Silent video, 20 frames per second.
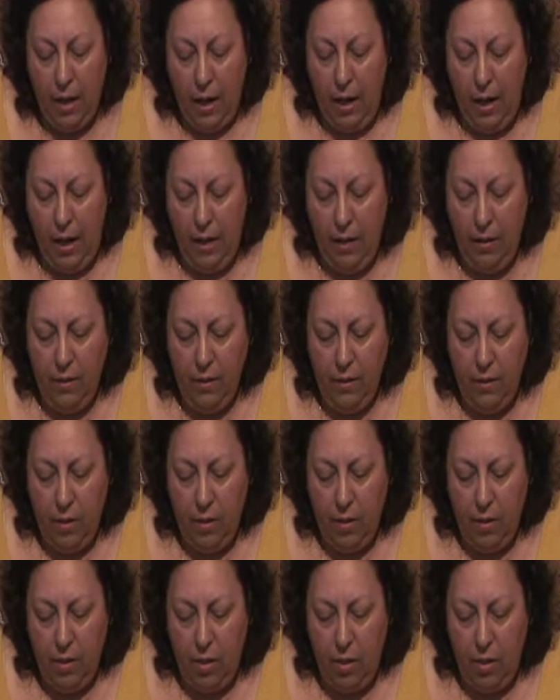
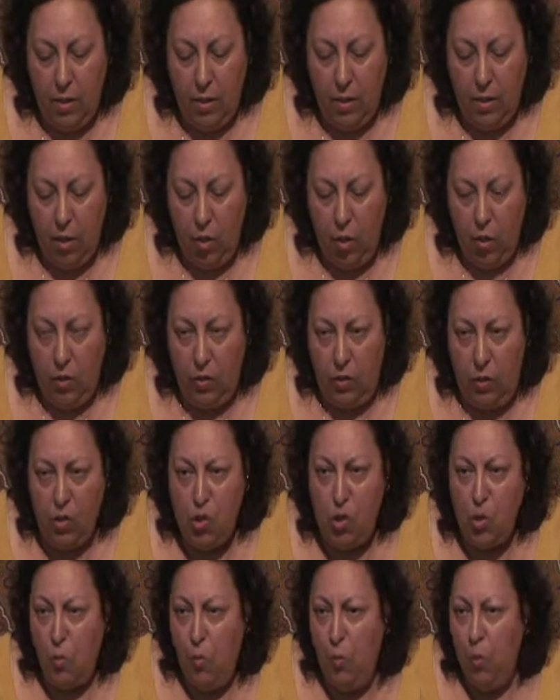And the
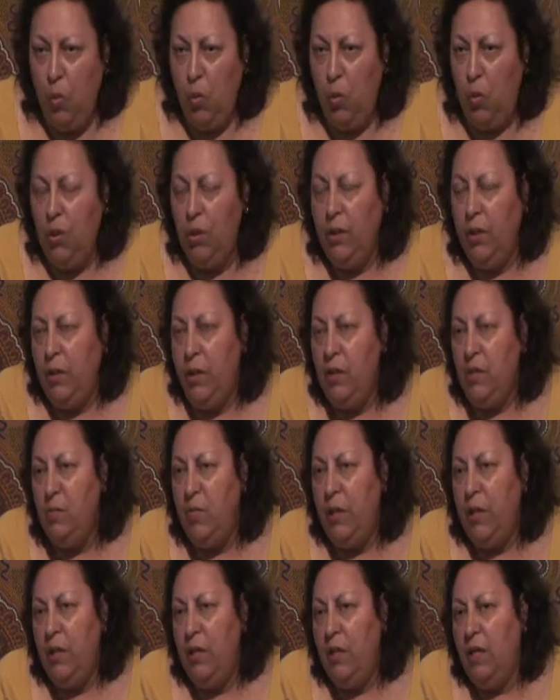support that is
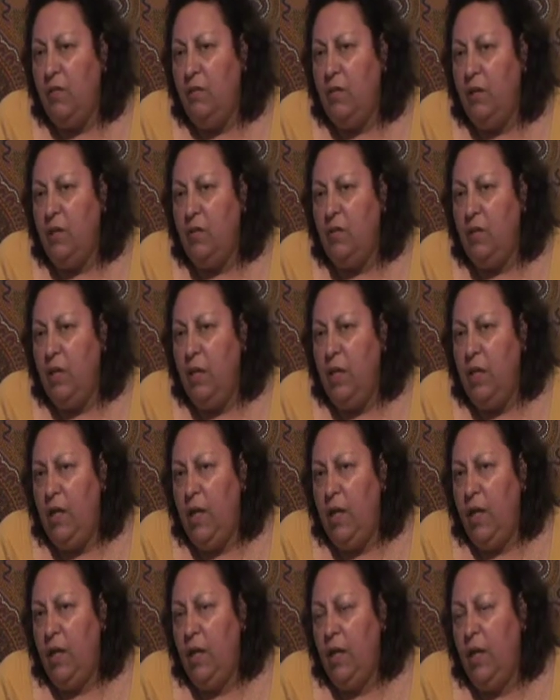being given to
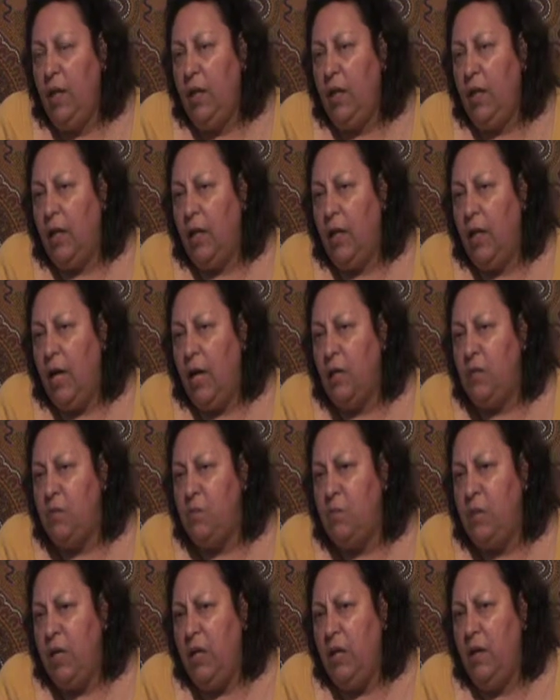Liliani
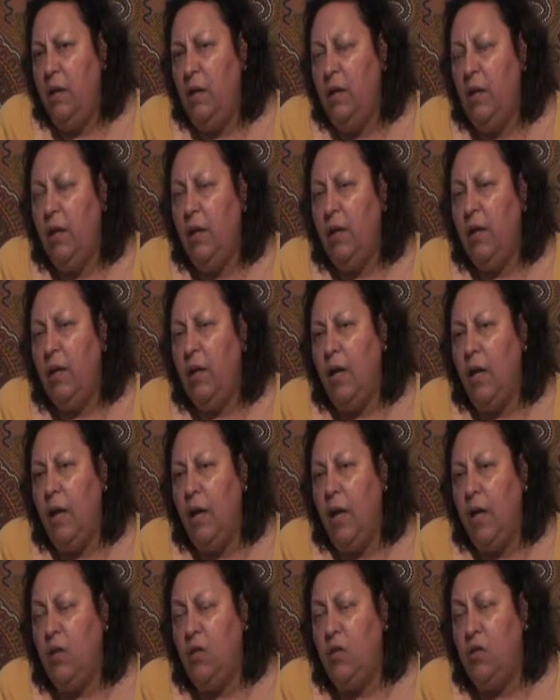has been
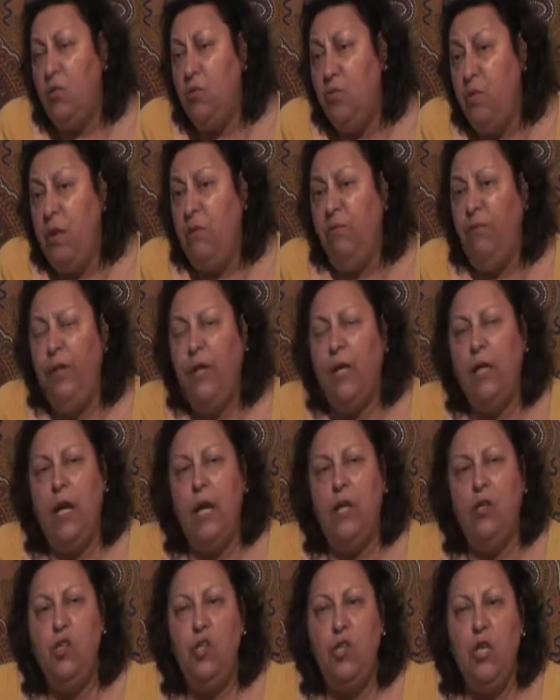terrific,
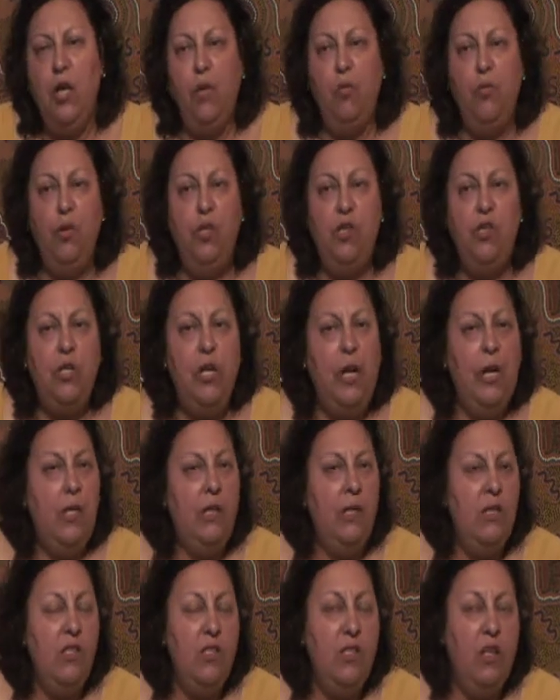and she
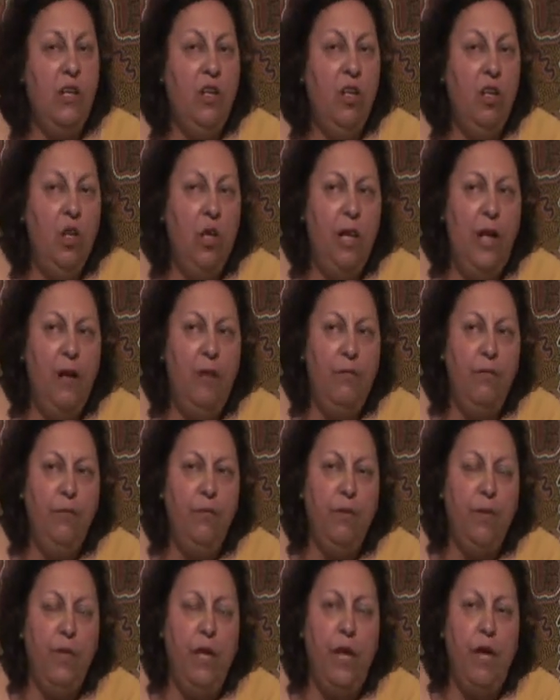appreciates and sends her
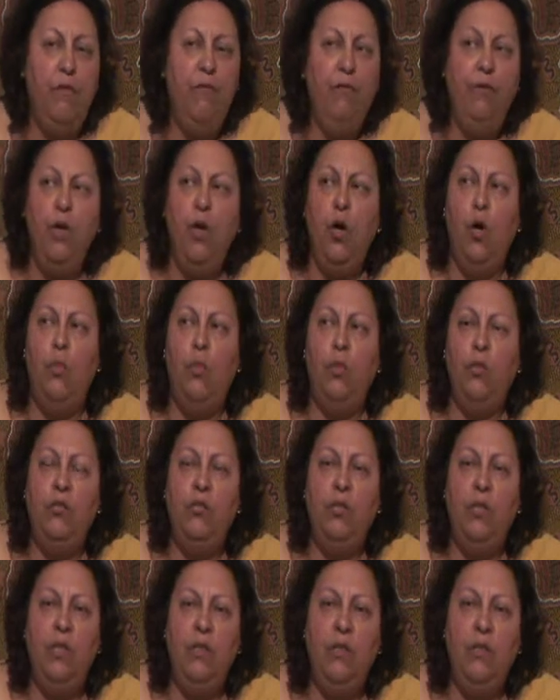love every
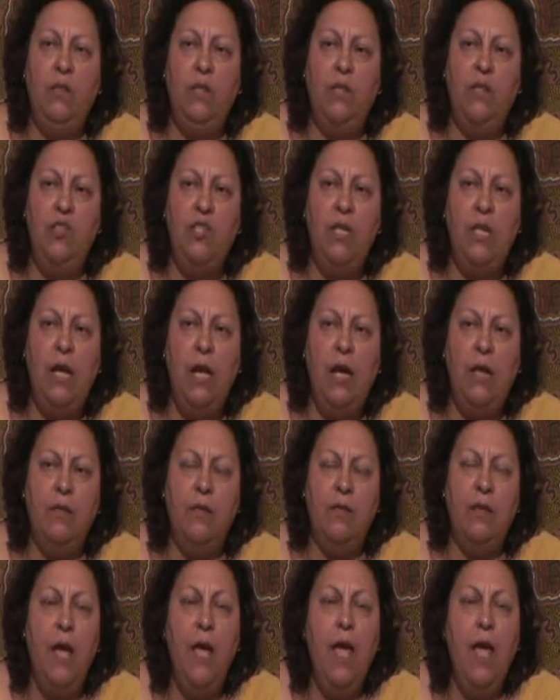opportunity that she has.